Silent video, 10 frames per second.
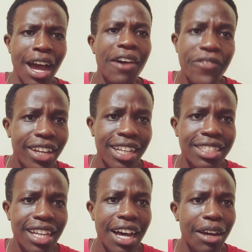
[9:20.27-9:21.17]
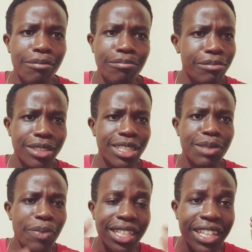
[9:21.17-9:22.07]
Africans are
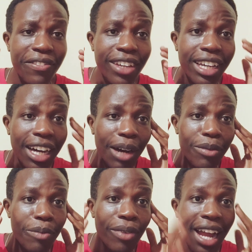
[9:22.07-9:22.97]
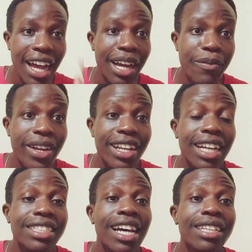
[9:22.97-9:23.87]
just perceiving the black
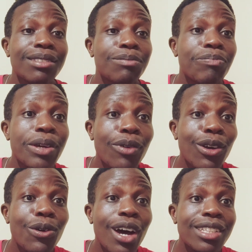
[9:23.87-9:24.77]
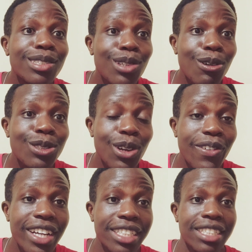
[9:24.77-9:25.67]
Americans as people who are so,
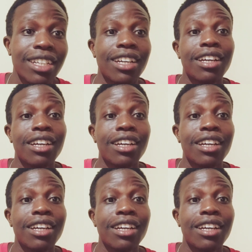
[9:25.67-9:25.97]
so rich.